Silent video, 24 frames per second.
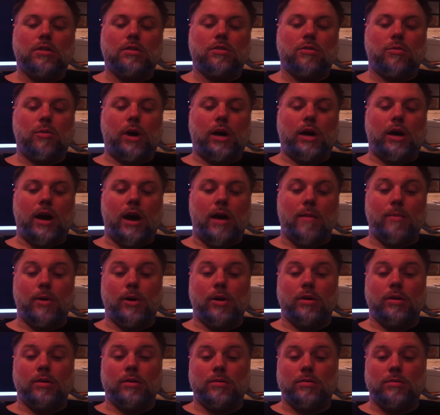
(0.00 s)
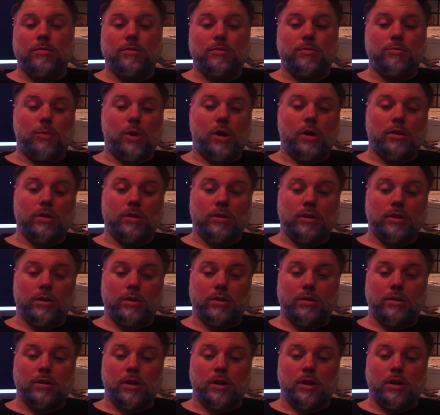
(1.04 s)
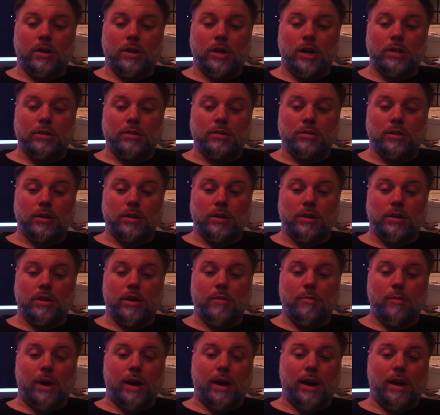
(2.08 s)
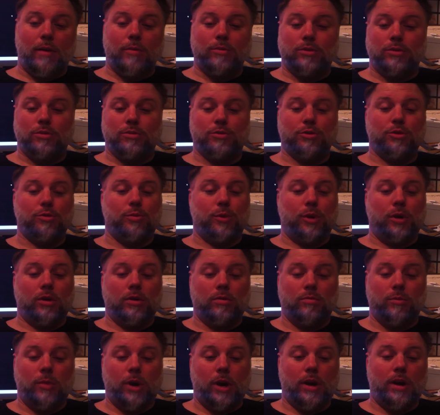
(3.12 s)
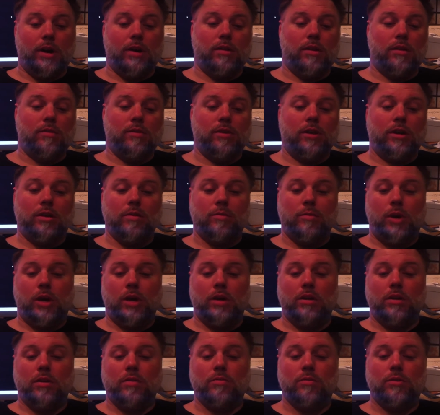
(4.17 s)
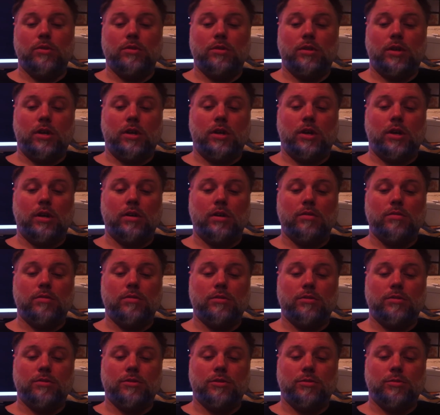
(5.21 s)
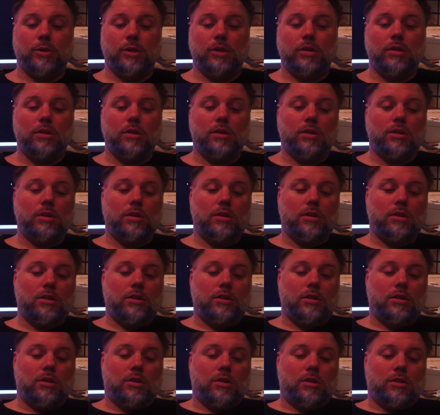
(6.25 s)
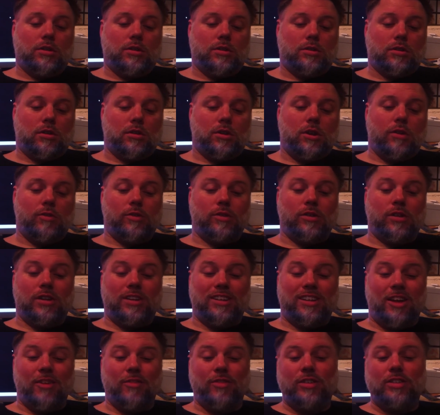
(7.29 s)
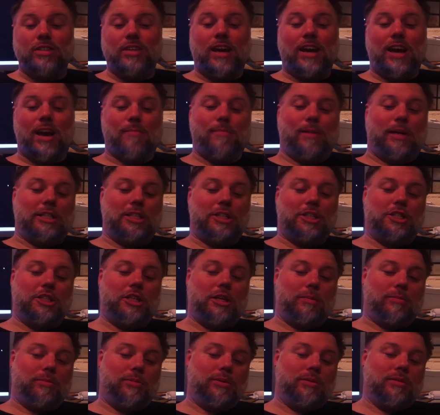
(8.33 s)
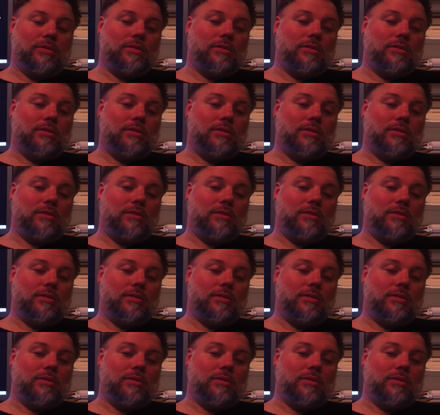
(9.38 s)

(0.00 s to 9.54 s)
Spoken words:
So I'm a smuggler, gunslinger, and my guy was a trooper. My level 8 companion was a trooper. So level 11, I got my ship,